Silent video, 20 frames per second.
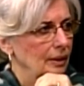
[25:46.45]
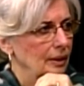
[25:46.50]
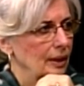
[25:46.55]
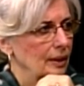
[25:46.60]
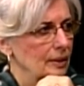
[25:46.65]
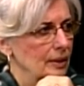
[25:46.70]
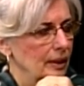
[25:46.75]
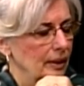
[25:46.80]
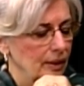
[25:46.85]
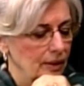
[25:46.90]

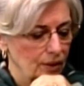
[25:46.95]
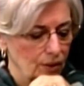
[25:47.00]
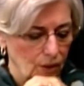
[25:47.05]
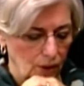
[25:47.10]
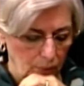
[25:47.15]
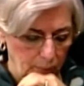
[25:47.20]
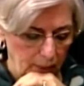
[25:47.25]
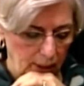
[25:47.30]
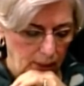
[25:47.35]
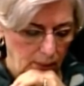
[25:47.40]
Sounds like it's
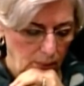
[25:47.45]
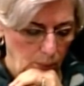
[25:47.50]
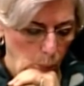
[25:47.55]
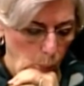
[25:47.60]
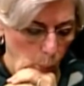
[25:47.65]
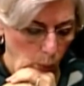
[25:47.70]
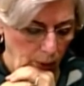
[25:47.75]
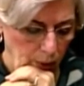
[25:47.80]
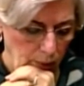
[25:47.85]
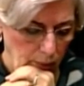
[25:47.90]
going to
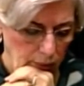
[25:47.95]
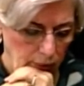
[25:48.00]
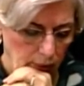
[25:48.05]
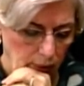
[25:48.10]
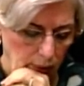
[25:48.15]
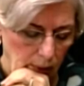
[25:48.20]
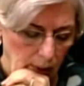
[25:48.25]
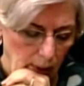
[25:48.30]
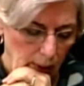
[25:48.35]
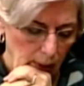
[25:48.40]
be
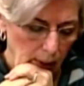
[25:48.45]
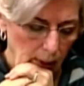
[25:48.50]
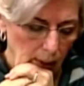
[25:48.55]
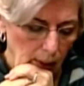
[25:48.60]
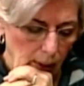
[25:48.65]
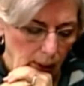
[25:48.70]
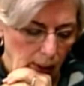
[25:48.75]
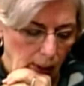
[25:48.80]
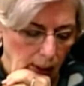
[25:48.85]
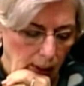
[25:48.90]
wonderful.
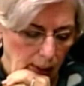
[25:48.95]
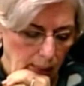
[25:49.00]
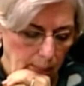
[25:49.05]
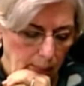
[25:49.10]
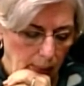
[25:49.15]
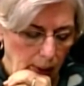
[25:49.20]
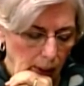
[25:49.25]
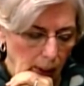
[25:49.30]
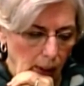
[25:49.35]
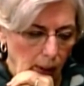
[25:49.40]

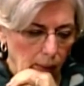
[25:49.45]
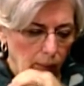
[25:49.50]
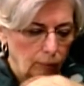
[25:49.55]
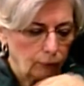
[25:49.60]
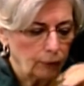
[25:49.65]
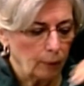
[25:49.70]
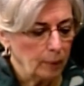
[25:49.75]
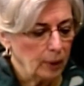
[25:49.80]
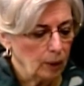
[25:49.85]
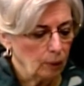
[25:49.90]
Um,
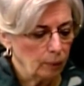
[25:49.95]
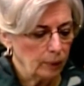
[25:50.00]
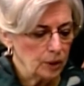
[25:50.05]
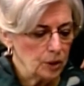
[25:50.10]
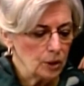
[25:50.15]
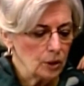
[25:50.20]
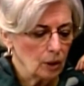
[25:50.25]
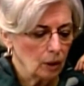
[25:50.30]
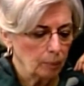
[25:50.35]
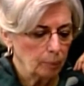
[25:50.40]
from the
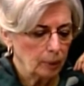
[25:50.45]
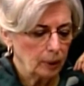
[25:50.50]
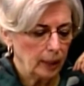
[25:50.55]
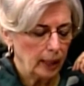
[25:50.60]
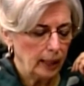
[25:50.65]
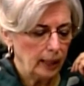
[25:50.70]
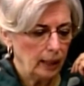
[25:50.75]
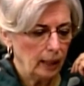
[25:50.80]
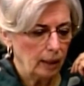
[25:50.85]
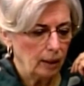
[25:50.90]
original
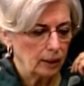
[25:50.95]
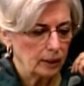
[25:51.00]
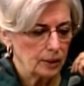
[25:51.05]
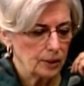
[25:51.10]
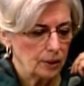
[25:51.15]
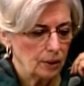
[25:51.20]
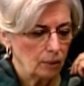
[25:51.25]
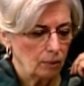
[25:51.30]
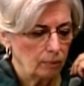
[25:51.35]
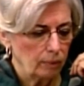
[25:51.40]
play, I
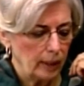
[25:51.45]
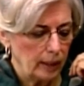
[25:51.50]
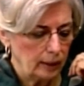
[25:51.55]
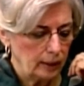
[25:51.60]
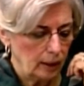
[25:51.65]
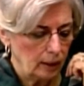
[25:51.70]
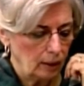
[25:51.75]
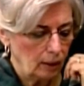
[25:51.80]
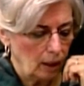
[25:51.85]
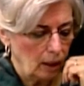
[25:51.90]
also read
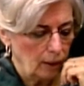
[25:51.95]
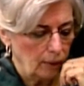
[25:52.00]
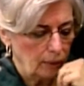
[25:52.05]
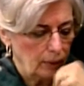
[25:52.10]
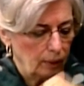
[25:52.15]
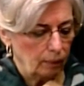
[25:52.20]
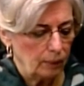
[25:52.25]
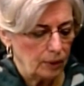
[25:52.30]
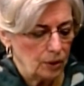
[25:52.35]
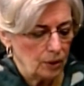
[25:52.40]
that uh,
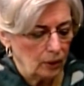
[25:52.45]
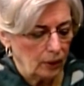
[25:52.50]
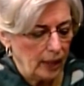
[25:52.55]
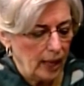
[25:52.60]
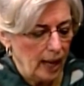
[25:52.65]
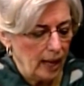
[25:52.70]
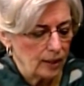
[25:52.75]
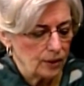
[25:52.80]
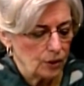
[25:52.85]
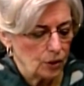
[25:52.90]
the original
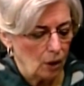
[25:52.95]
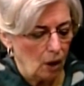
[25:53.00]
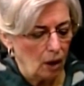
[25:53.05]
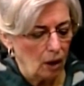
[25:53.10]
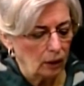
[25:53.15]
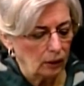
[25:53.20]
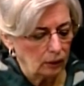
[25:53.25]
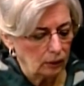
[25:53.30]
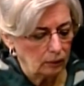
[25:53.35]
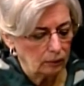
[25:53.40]
cast
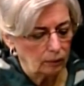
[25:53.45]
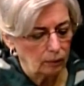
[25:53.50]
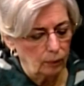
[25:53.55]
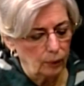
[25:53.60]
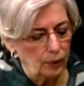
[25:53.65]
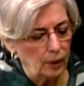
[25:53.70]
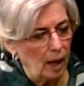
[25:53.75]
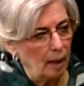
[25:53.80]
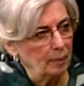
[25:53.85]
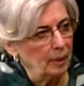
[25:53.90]
all
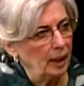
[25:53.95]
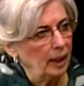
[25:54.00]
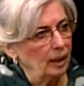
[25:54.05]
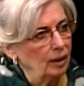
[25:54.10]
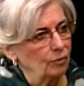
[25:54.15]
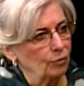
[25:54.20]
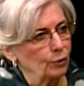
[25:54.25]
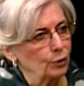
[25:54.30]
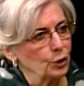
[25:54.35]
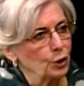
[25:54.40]
were
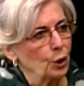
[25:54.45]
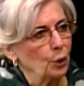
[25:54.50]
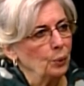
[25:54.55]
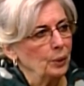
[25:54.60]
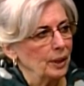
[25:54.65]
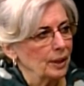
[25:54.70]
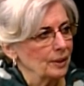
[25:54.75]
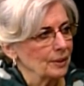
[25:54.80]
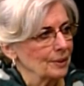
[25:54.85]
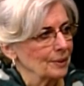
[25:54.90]
nominated for
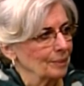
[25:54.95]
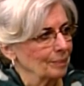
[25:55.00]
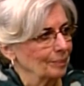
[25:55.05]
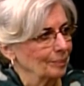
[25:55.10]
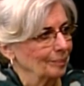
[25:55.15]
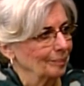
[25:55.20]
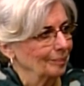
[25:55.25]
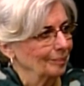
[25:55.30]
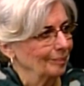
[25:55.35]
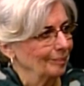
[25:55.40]
Tonys.
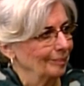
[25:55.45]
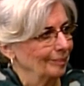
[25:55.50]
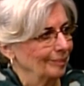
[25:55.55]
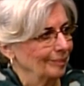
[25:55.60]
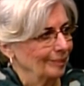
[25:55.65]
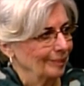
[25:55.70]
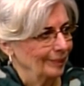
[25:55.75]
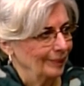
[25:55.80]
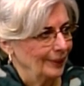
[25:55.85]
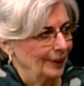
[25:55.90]

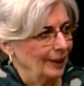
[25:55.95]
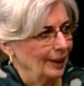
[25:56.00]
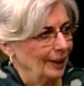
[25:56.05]
Yep.